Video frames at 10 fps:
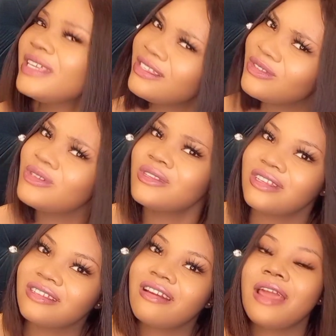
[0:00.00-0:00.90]
Please do
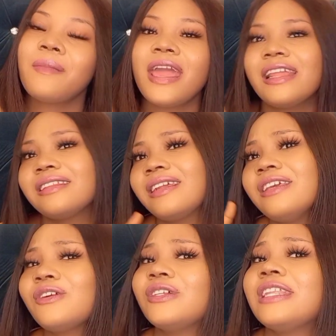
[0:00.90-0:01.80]
subscribe and
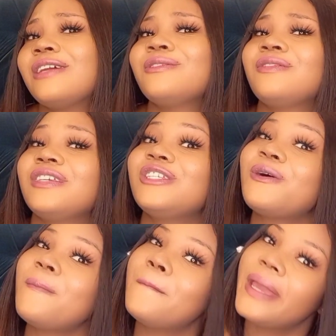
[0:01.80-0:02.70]
click on that
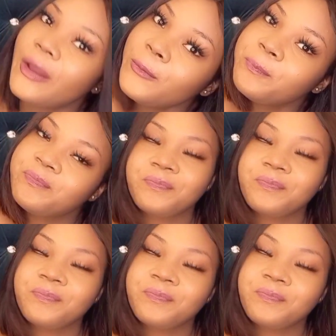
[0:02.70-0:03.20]
notification bell